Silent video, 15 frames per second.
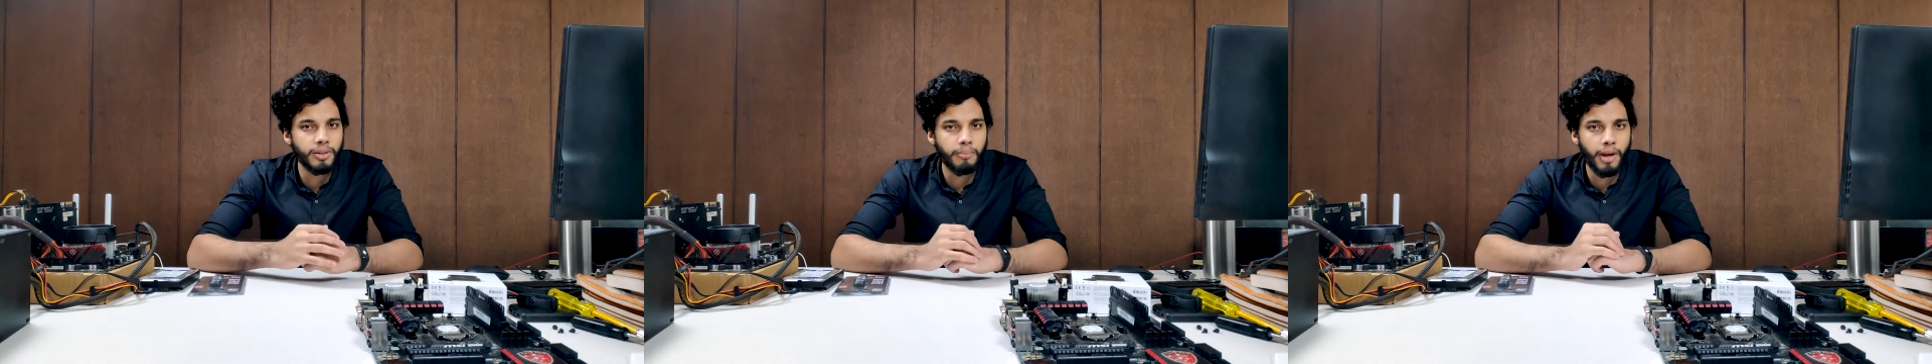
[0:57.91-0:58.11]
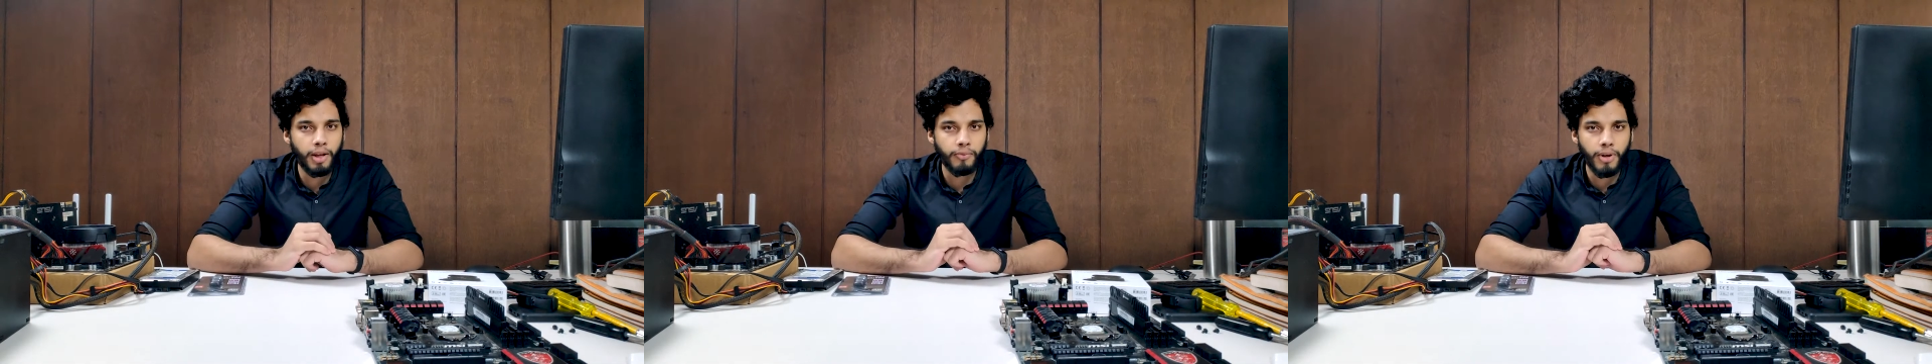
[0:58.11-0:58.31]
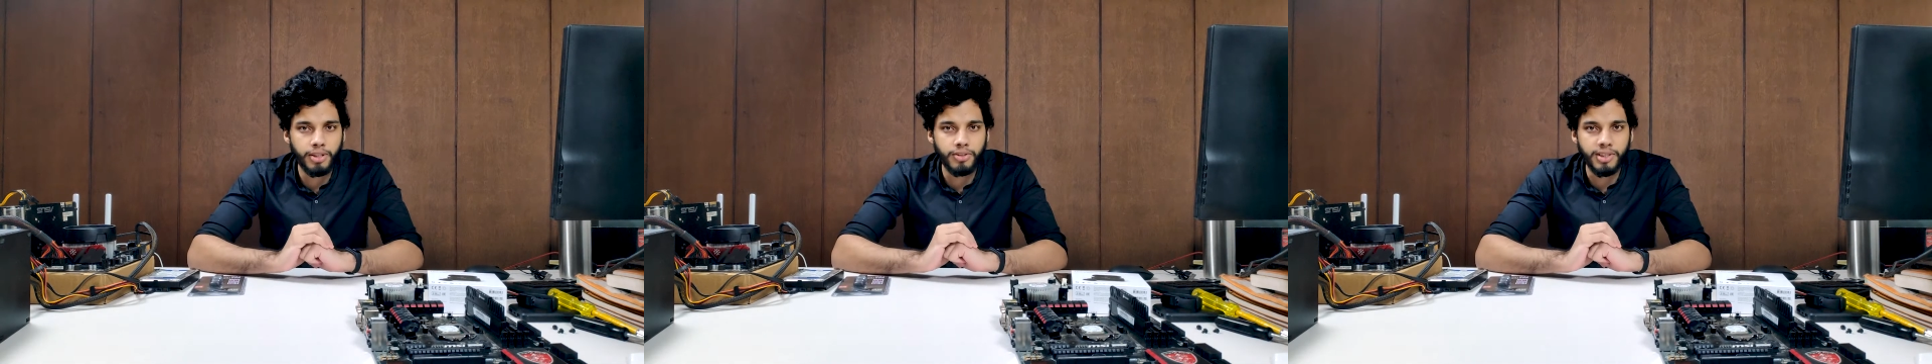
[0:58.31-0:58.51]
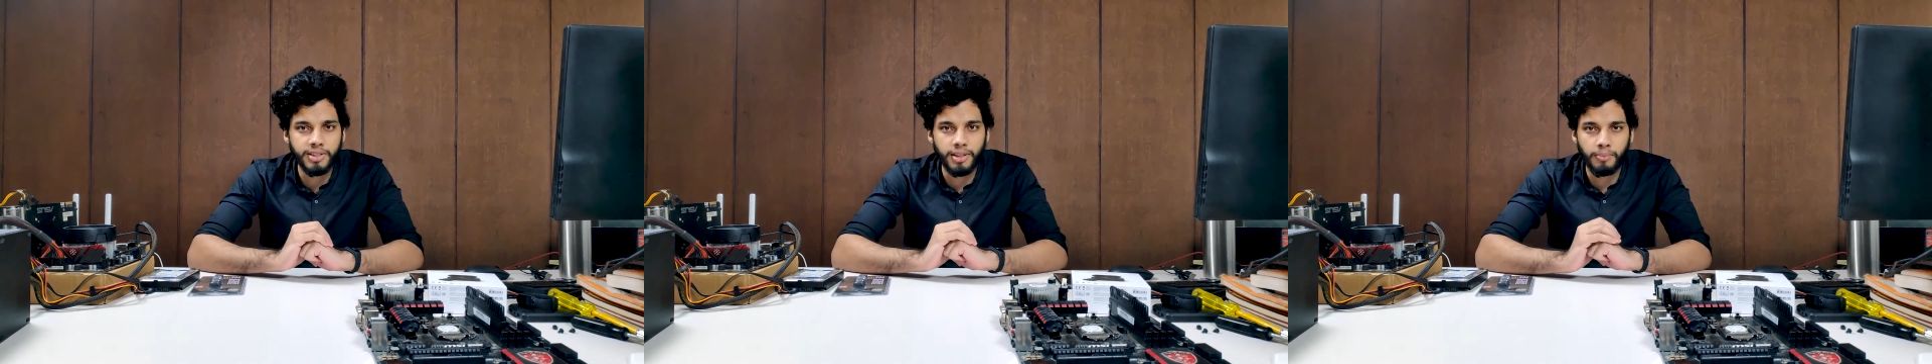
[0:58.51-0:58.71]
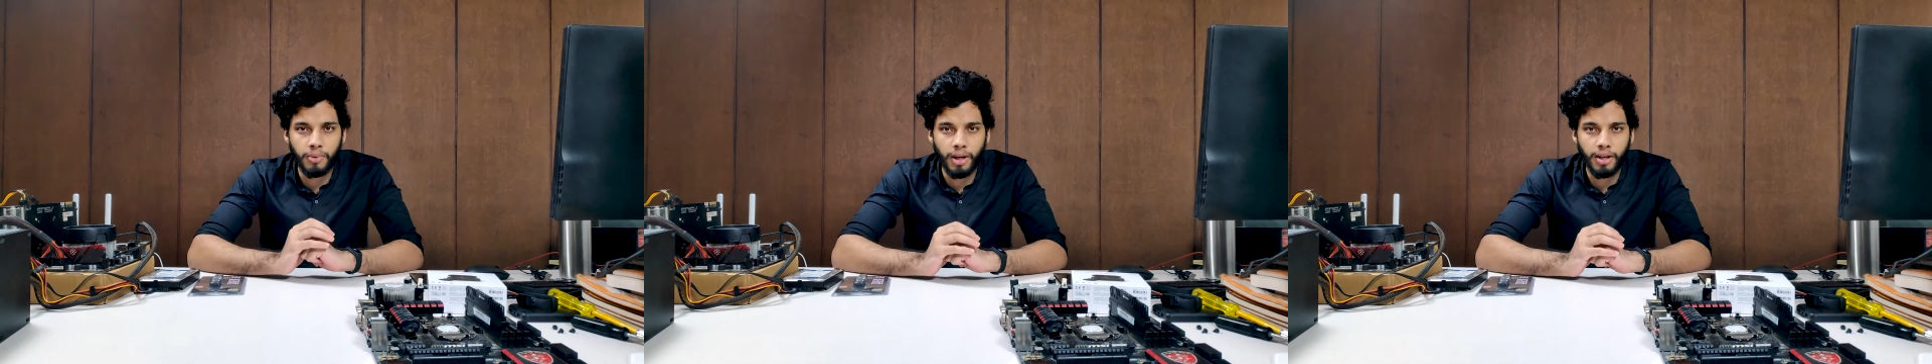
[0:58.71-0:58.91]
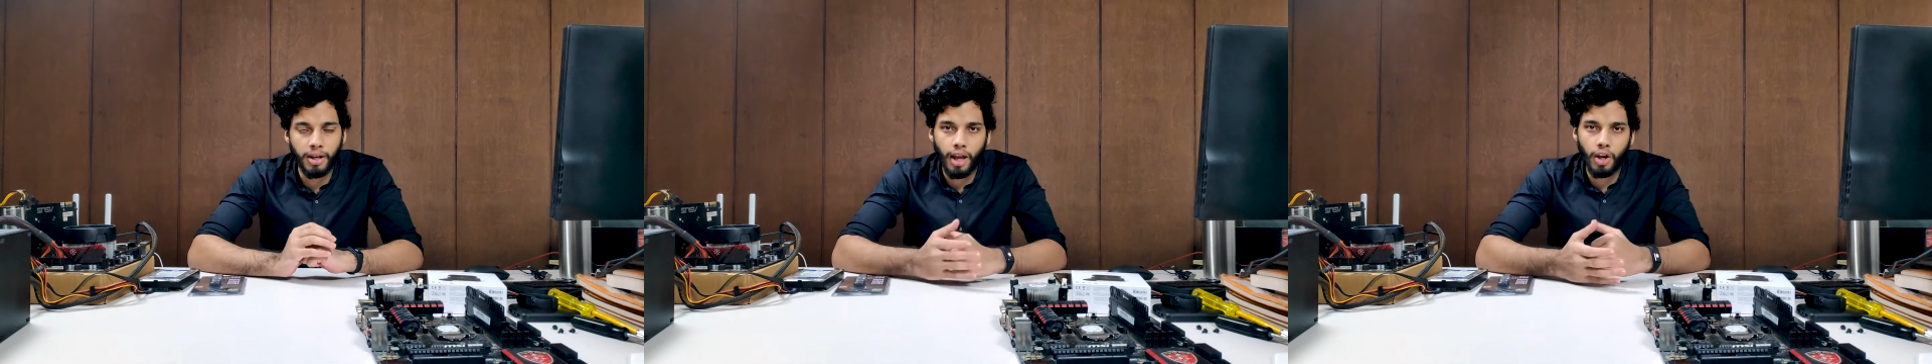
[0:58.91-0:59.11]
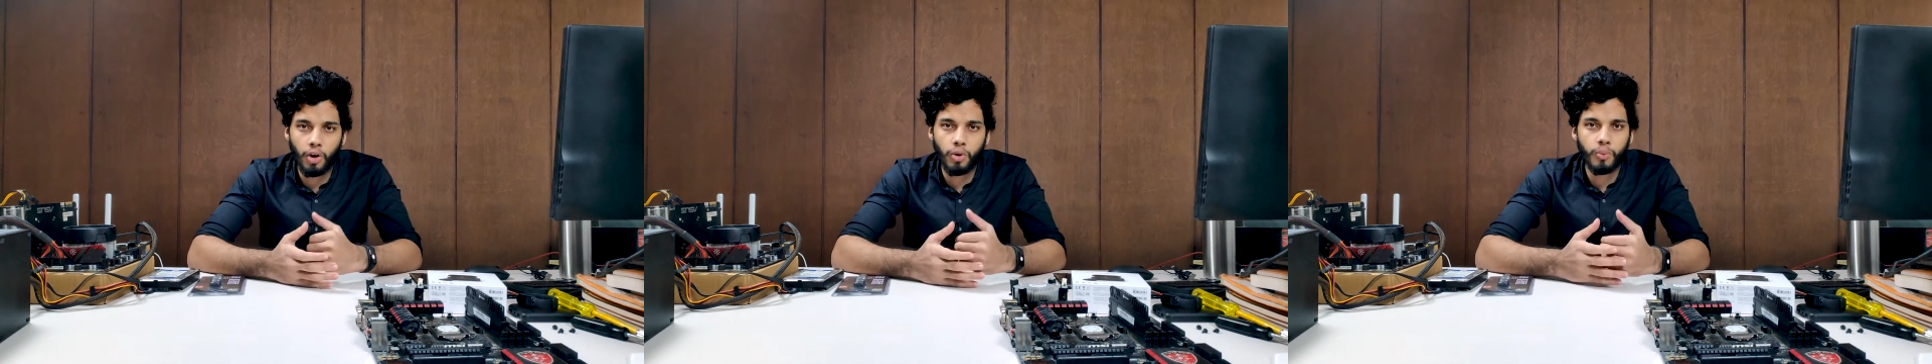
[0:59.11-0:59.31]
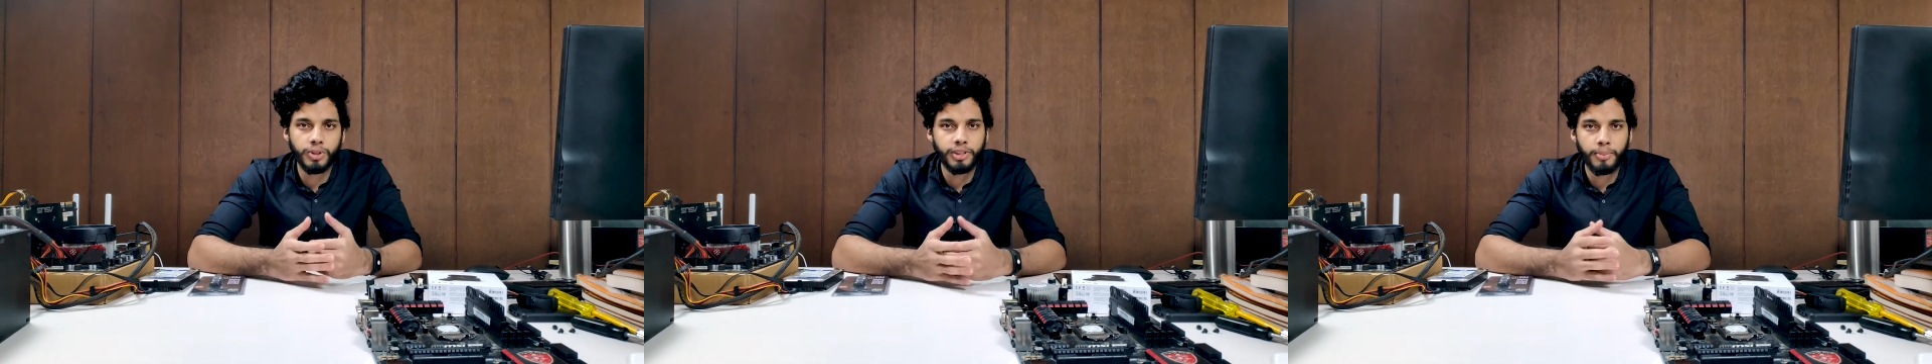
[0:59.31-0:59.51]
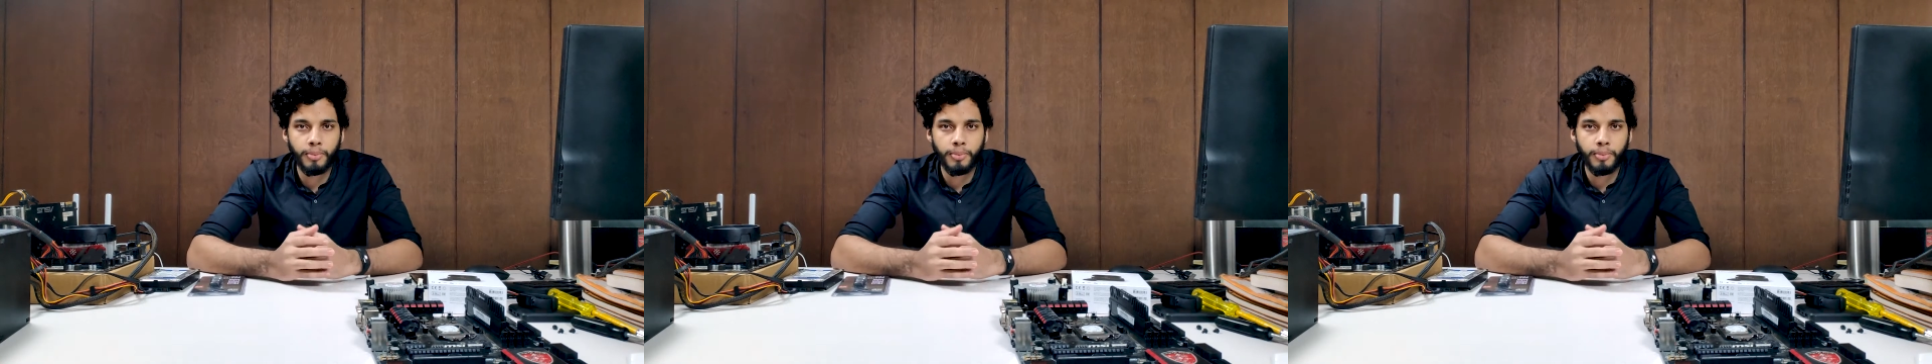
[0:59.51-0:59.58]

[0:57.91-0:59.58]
manufacturers supply along with their